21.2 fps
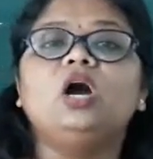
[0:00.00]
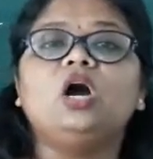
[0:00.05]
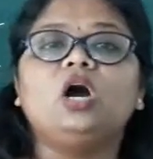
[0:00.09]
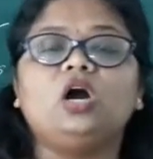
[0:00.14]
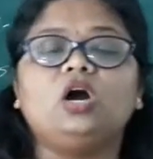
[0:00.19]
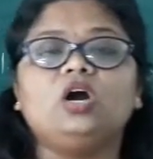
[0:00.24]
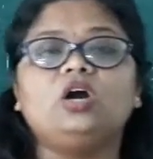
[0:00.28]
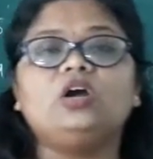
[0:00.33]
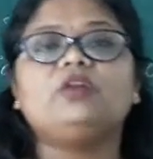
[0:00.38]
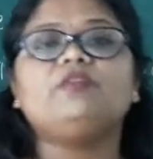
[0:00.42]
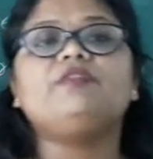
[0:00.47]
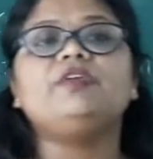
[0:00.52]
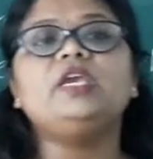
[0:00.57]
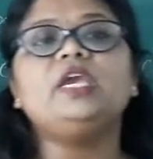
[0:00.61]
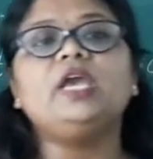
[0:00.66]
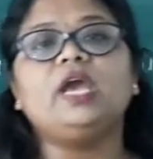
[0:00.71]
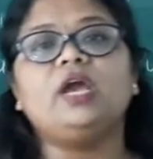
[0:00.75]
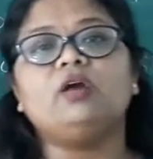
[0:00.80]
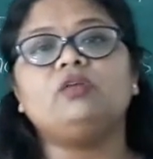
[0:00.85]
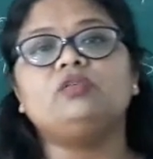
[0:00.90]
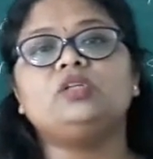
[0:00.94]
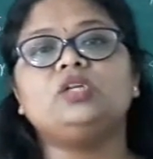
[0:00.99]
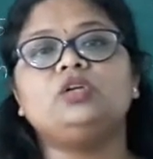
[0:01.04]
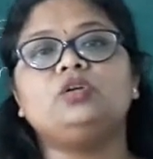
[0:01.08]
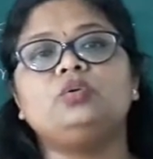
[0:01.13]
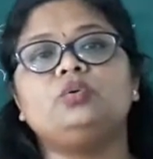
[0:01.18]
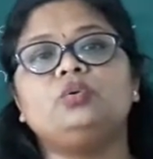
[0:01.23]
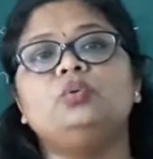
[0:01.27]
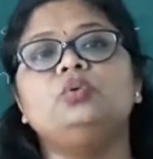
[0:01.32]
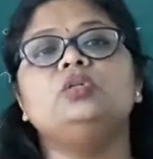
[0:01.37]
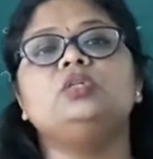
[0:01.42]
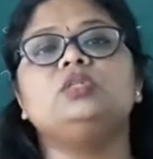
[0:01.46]
or we have the
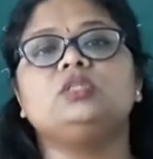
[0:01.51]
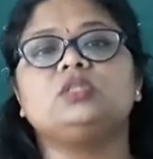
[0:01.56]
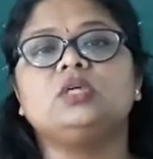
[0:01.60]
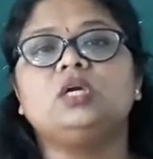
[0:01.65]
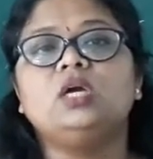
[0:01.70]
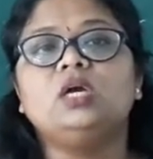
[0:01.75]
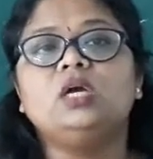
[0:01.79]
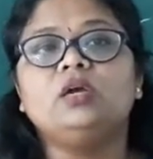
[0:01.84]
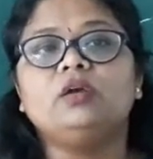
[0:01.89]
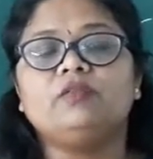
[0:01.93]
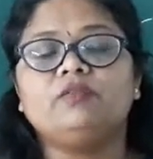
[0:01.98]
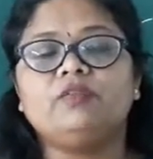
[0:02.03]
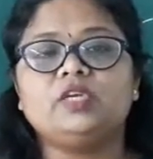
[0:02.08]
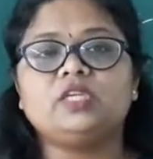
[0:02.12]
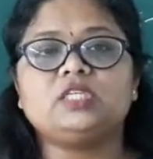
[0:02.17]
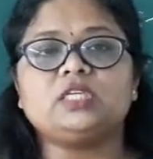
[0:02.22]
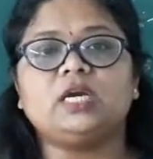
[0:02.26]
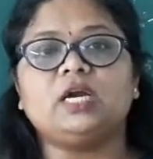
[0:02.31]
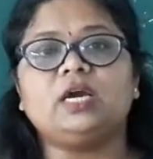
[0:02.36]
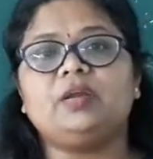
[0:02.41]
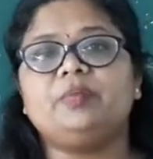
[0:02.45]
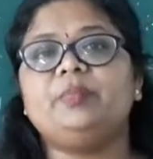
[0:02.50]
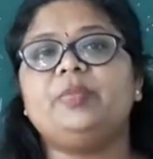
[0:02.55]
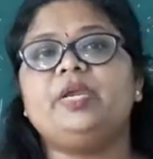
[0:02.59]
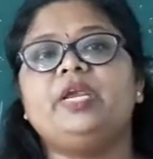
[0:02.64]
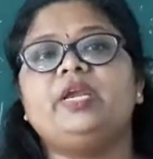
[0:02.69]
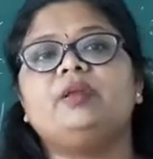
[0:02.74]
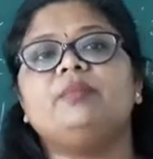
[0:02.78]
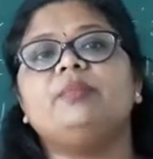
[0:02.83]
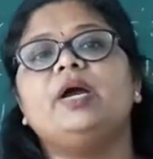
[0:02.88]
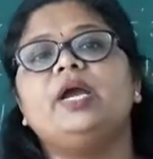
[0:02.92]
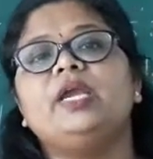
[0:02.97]
rules which are
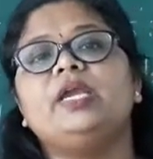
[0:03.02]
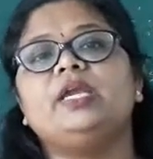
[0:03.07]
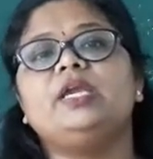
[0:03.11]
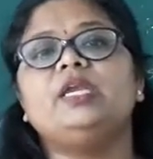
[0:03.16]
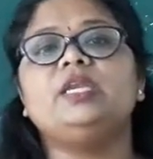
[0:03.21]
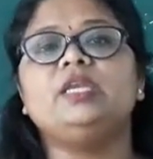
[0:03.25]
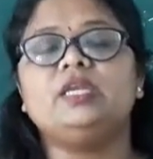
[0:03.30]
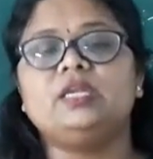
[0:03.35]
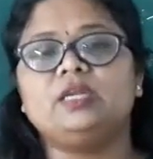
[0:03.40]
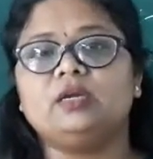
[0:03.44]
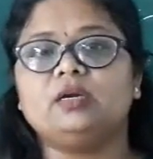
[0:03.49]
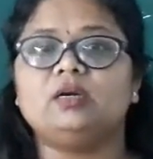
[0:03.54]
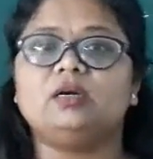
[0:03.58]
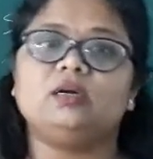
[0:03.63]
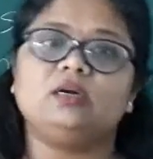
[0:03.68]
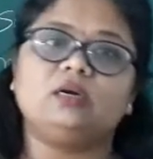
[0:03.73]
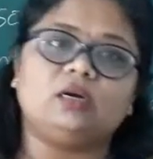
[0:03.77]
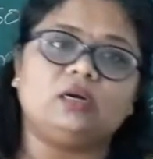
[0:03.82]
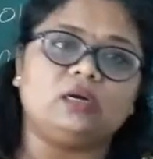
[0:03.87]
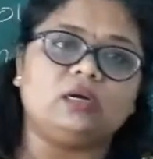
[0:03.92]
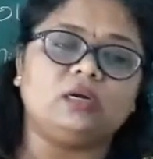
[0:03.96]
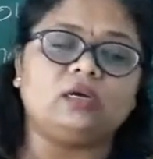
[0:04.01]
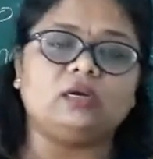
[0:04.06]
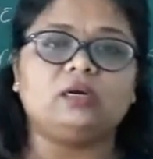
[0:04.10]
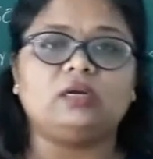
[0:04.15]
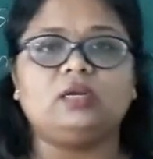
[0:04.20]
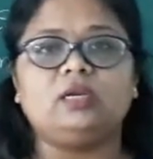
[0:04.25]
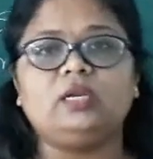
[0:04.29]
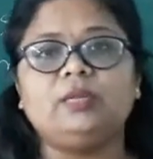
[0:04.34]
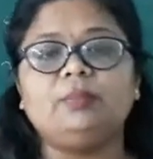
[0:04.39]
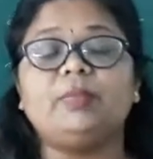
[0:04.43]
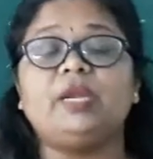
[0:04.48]
made by
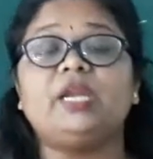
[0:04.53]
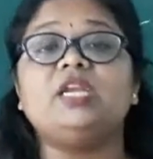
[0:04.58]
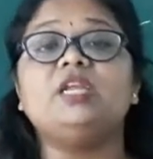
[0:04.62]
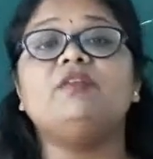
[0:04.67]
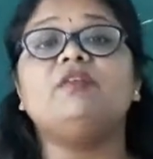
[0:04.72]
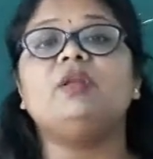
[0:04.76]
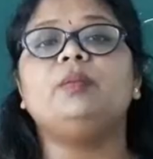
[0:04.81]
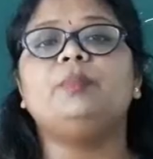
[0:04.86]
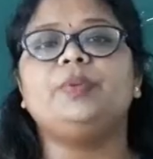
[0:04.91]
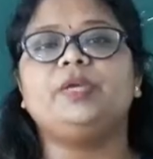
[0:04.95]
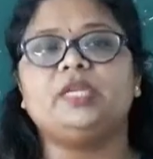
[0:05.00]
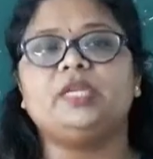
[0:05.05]
early medieval